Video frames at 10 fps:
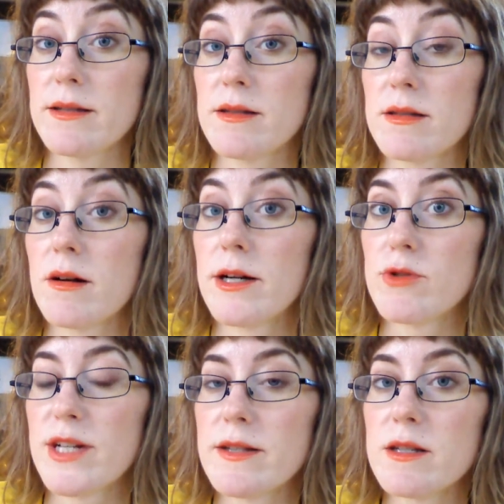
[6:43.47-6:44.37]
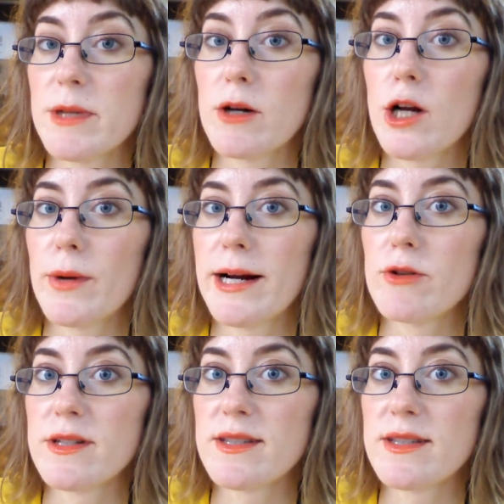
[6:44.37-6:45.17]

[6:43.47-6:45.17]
style tends to be I'll go out on a